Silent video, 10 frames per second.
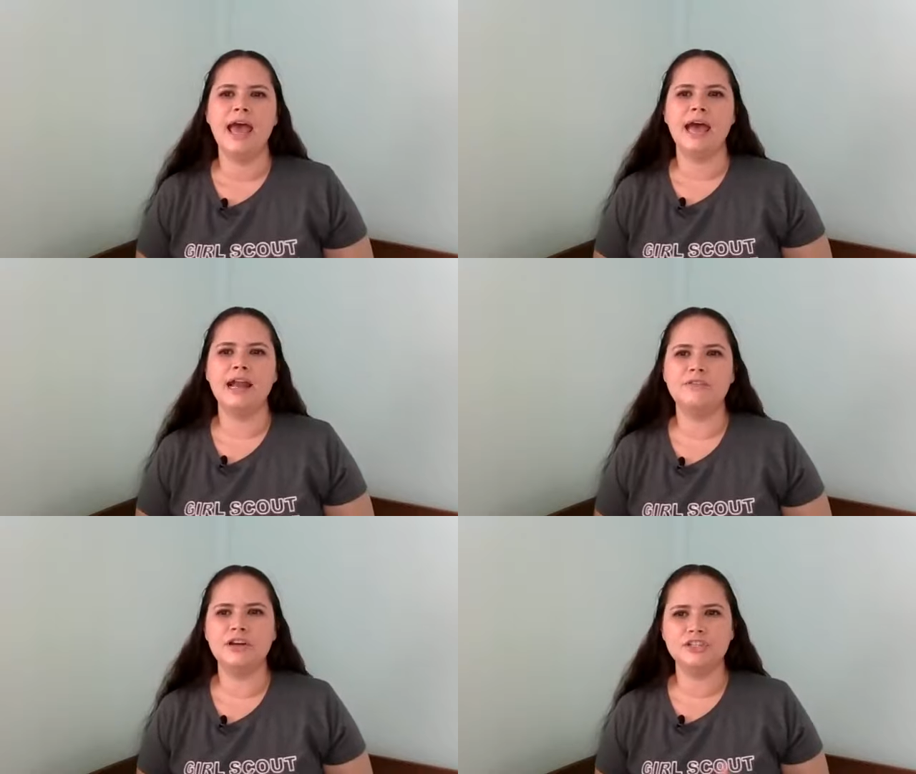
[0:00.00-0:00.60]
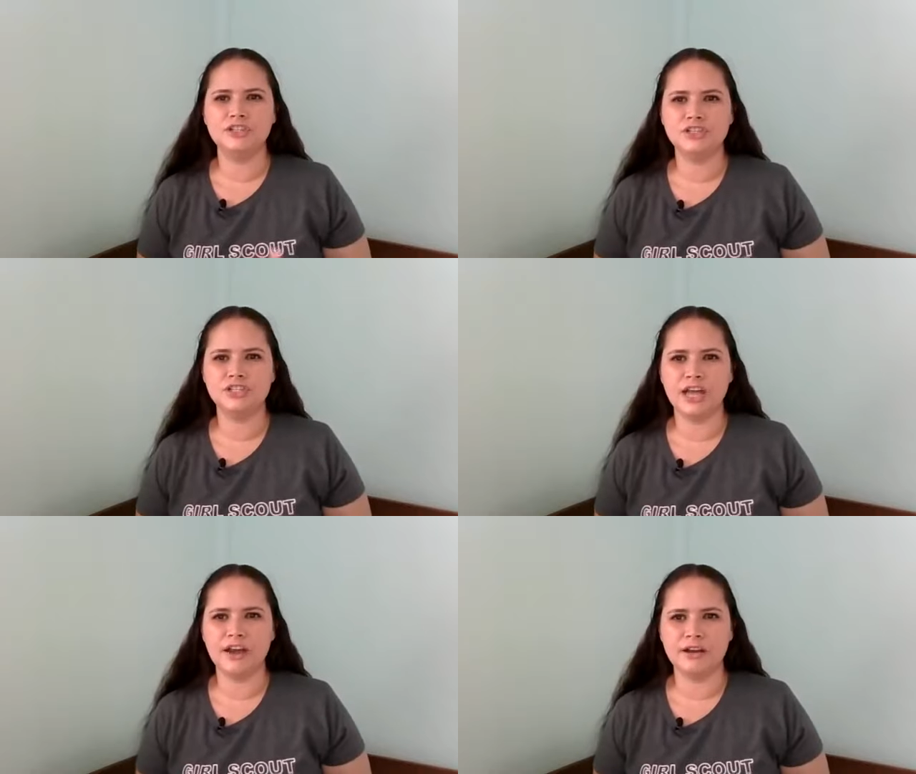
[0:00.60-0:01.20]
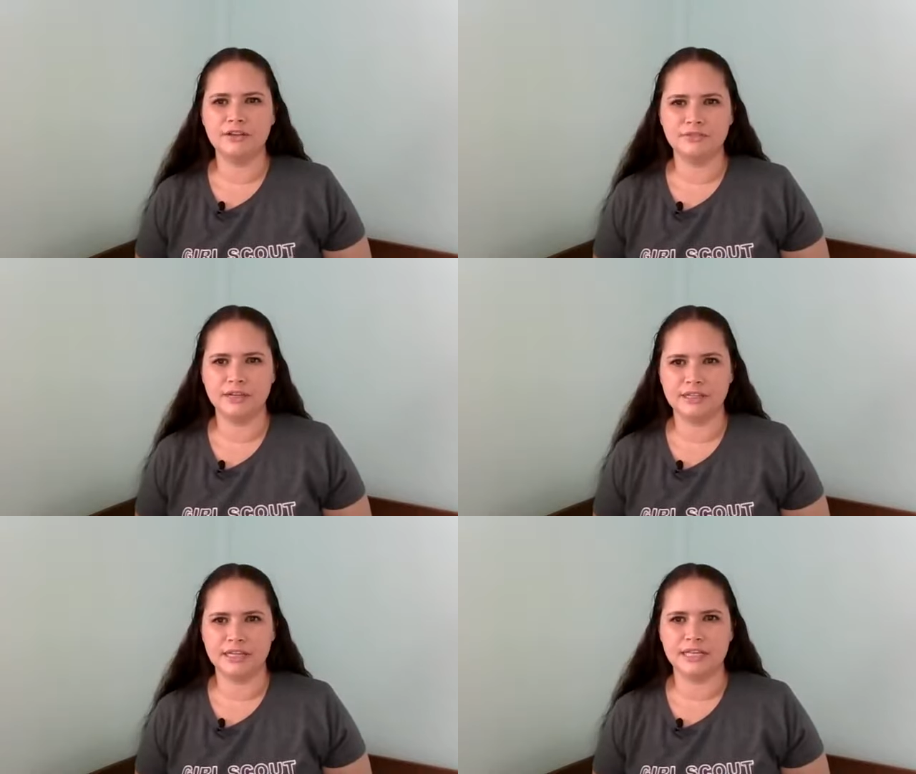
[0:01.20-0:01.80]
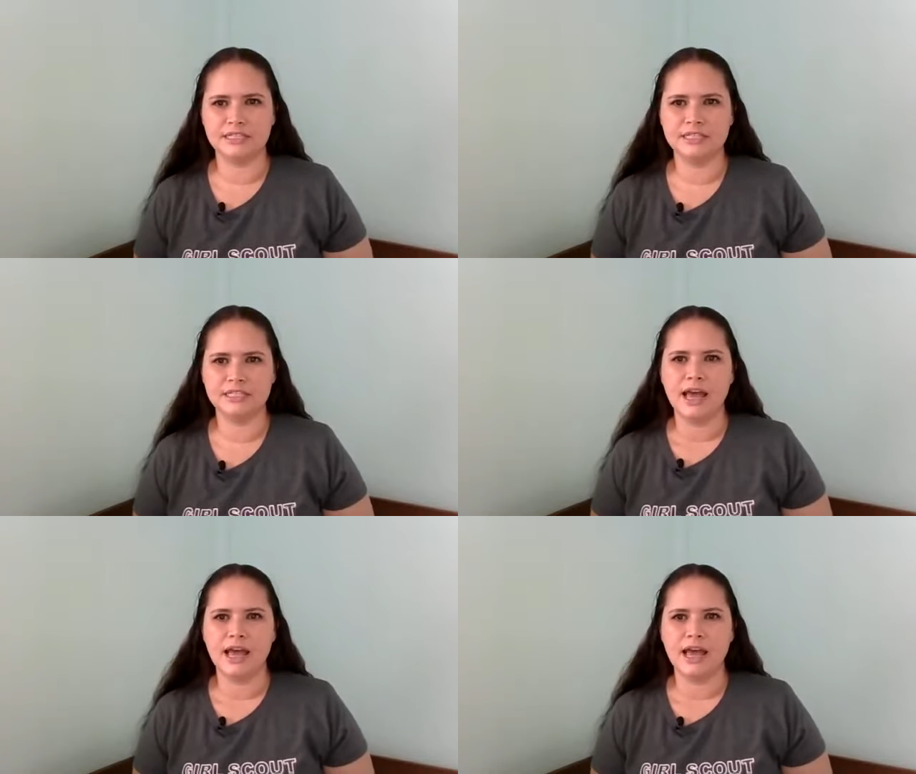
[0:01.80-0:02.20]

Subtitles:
And I want you to share it with us